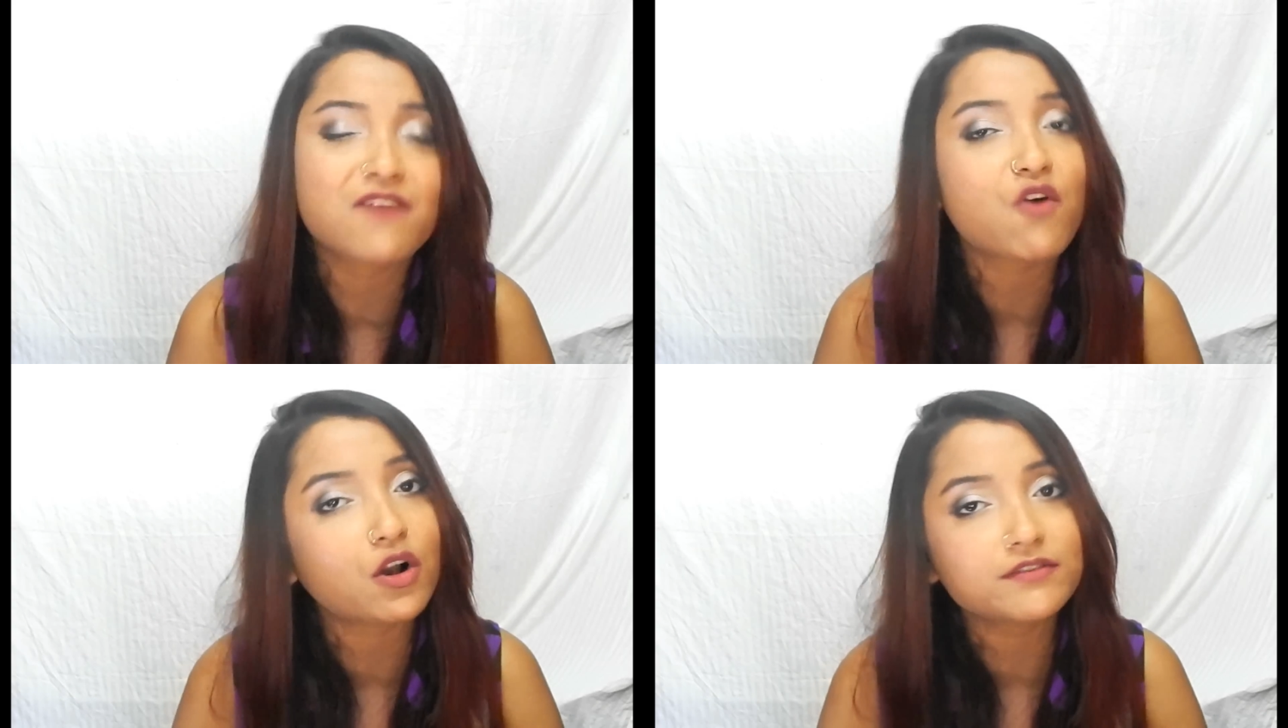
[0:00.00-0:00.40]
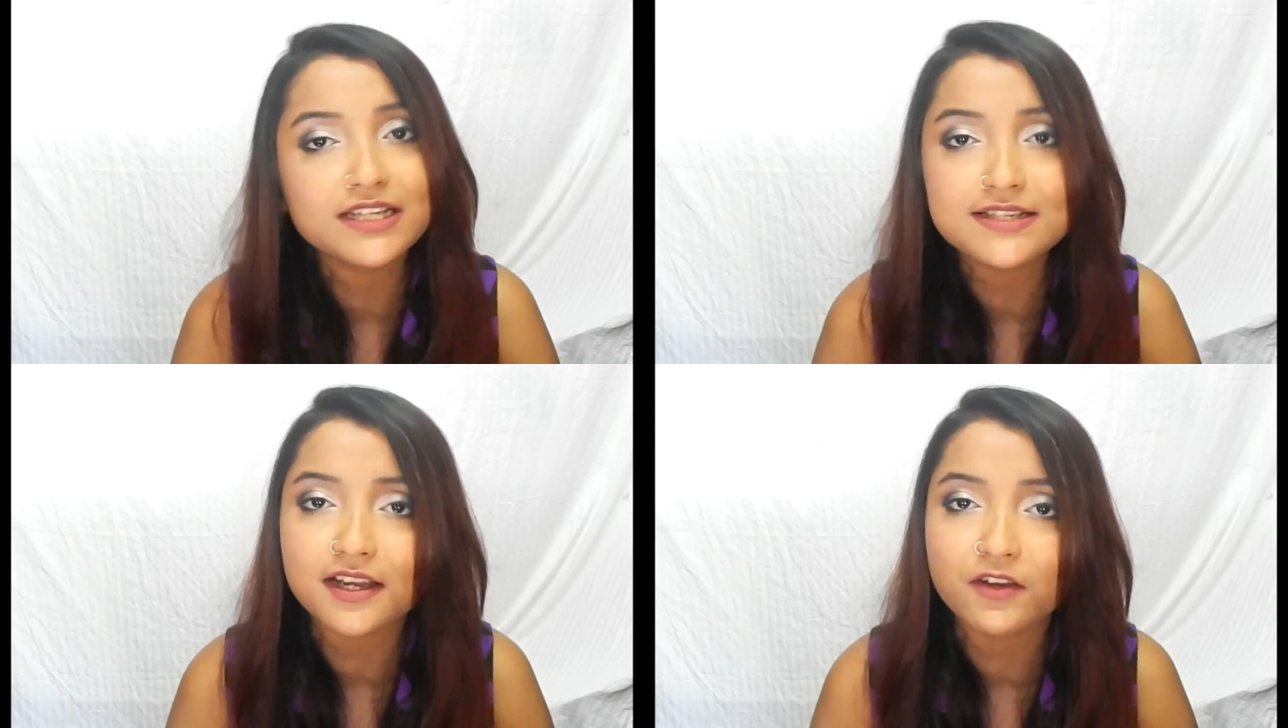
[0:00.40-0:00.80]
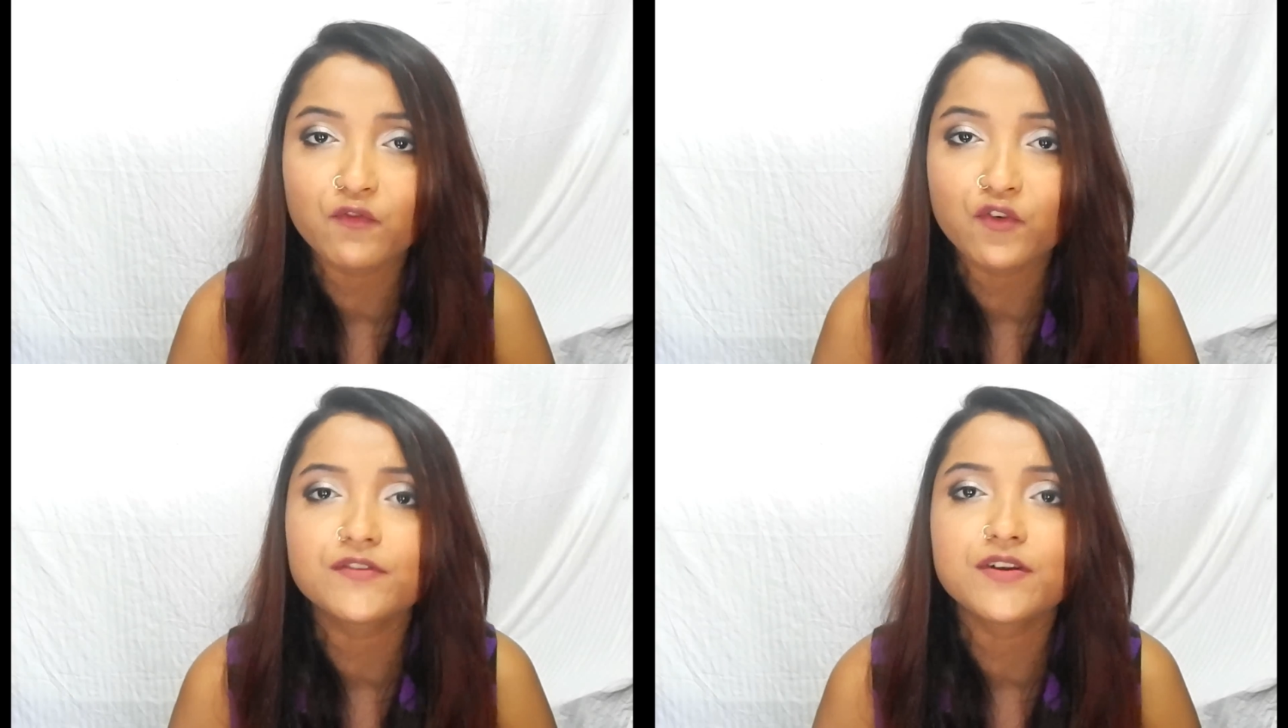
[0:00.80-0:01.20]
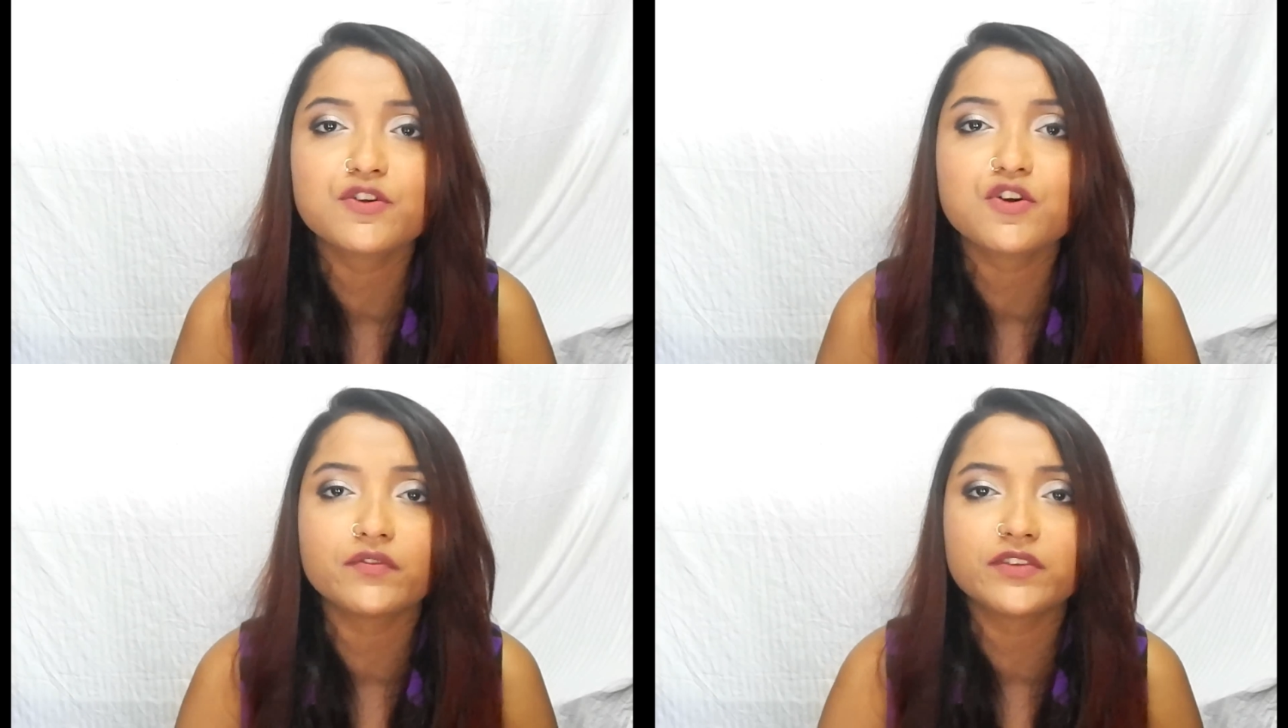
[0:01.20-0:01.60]
I've already done a full
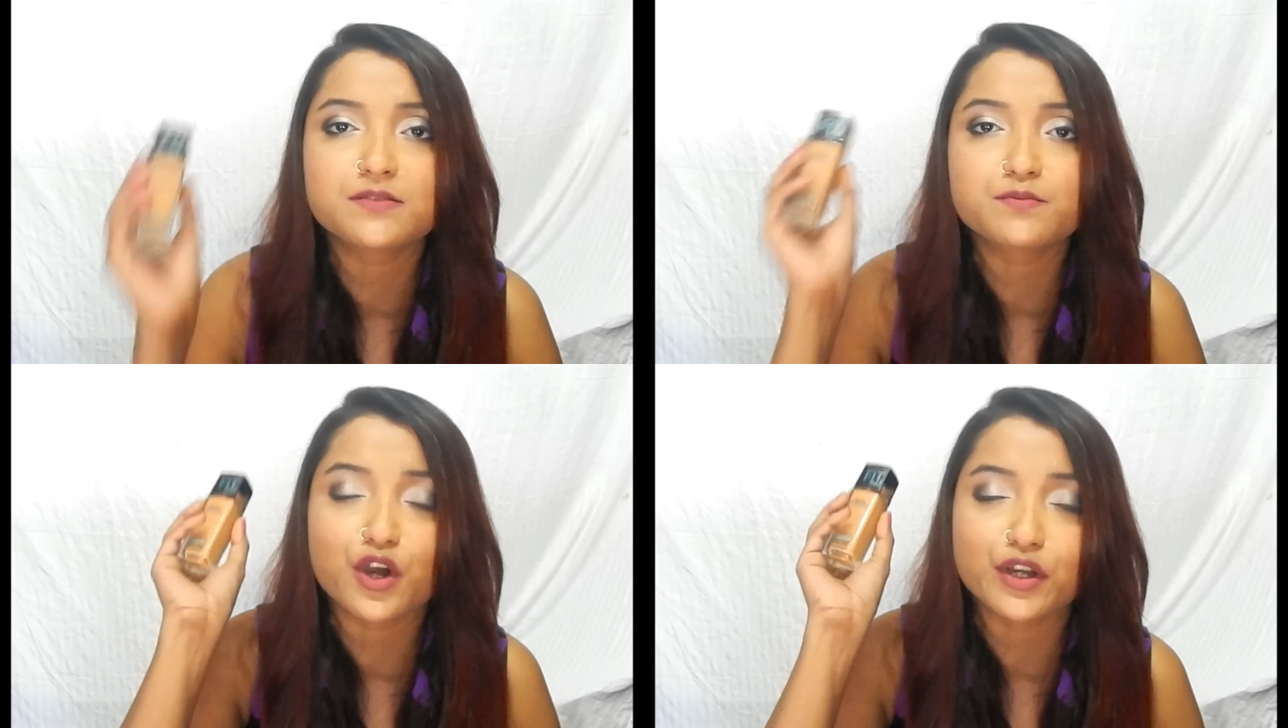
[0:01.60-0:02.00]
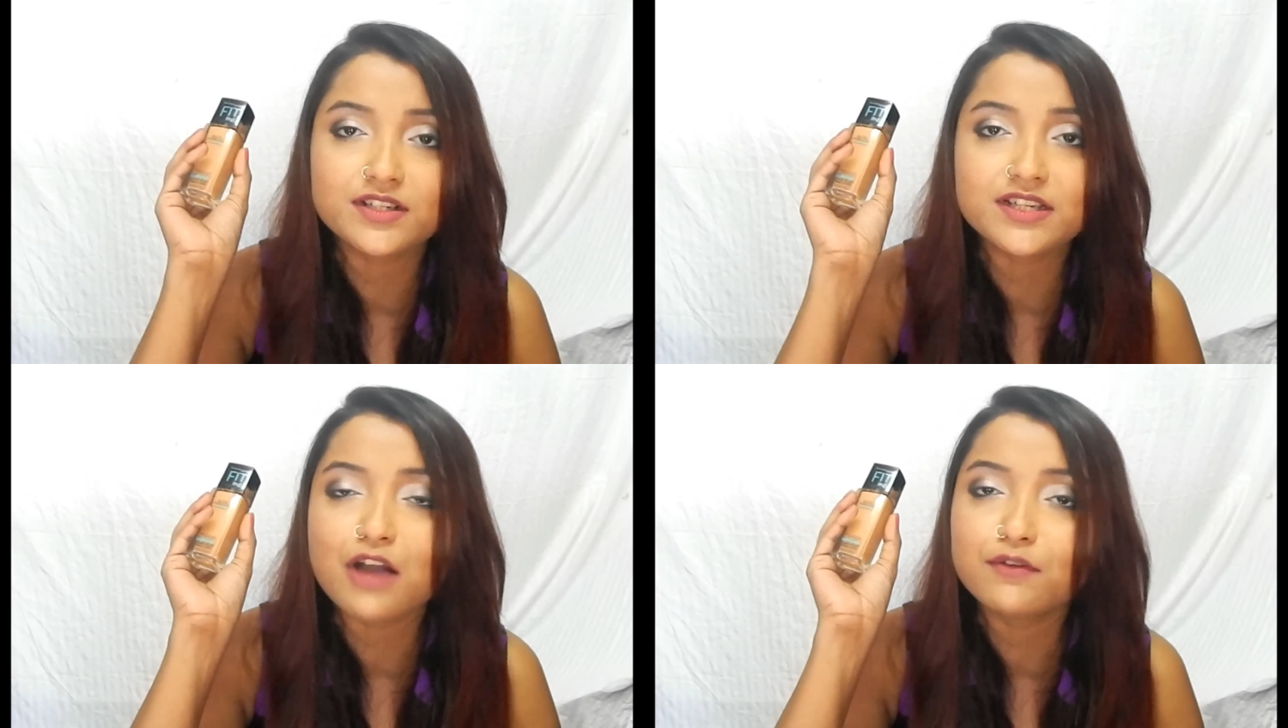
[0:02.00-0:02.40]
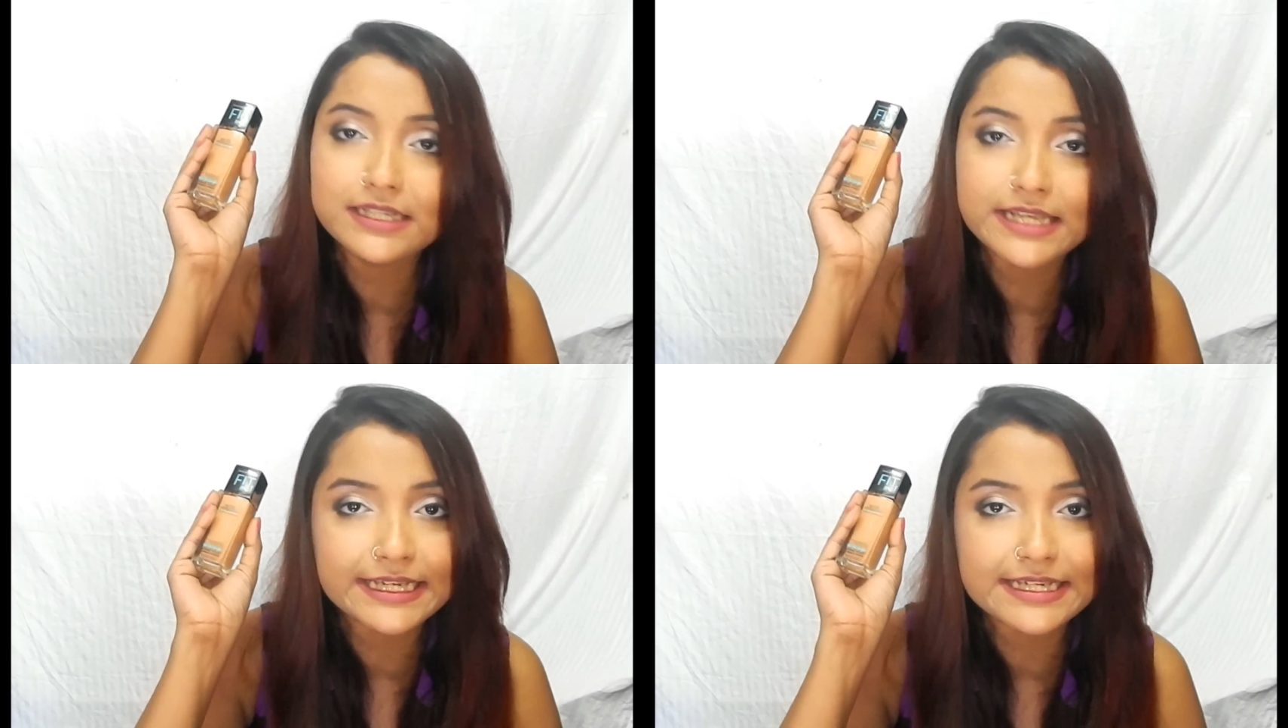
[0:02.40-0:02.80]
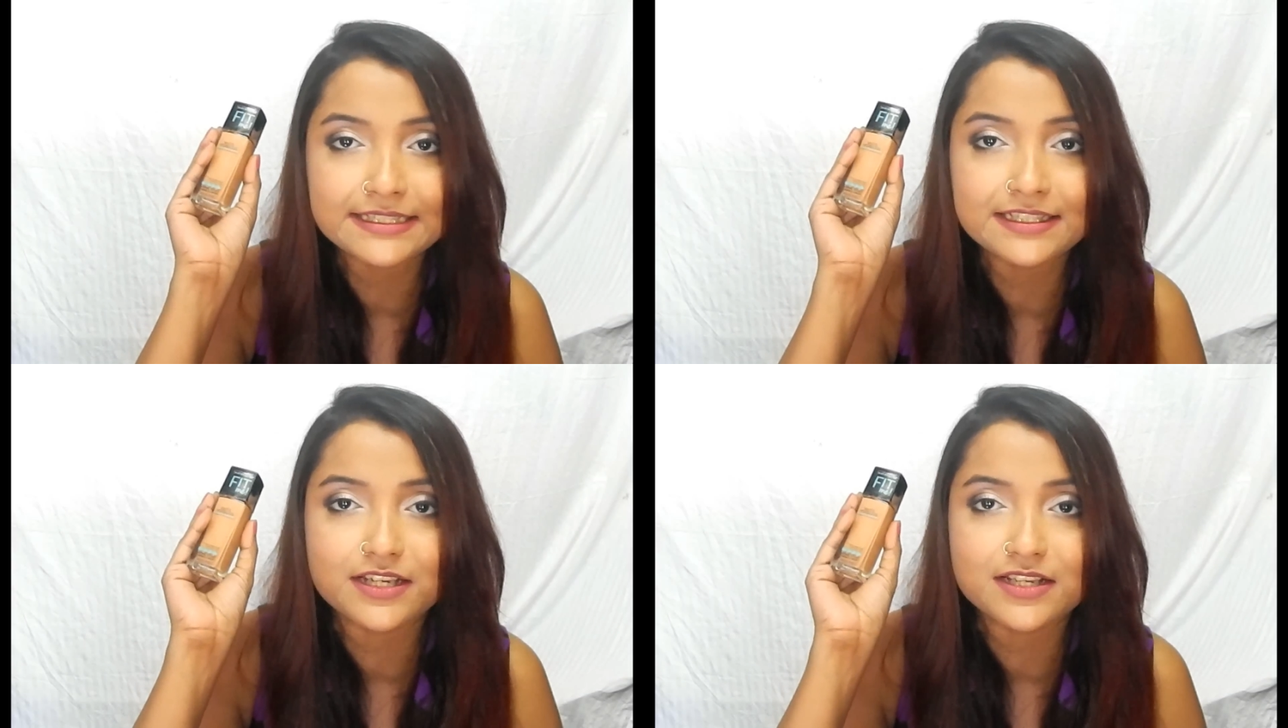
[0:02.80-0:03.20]
review of this product. I will link
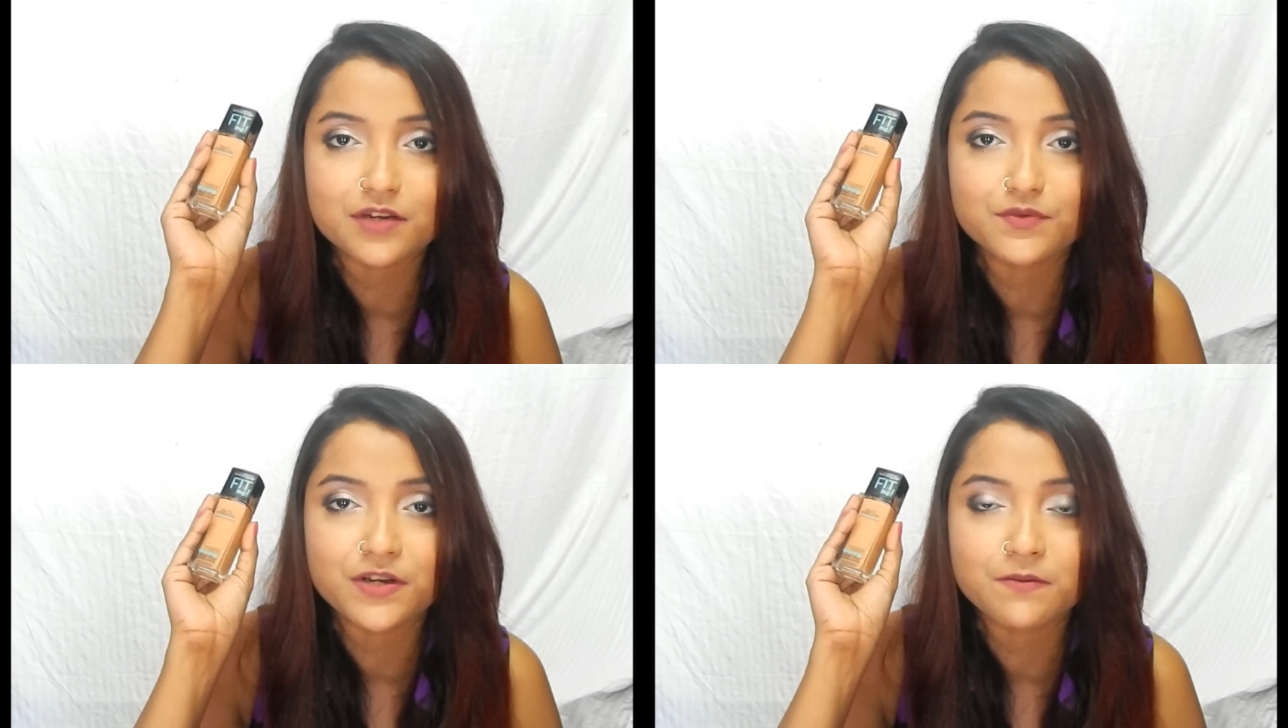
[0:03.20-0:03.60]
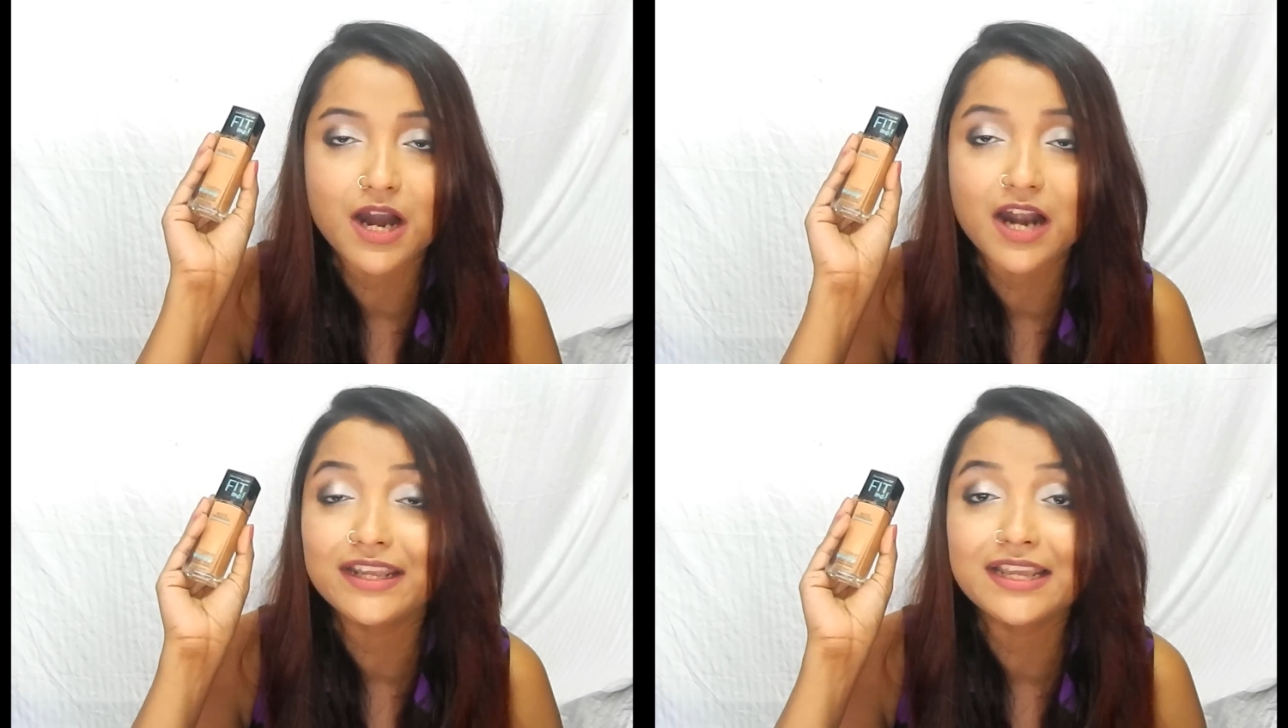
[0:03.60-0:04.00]
it in the description bar.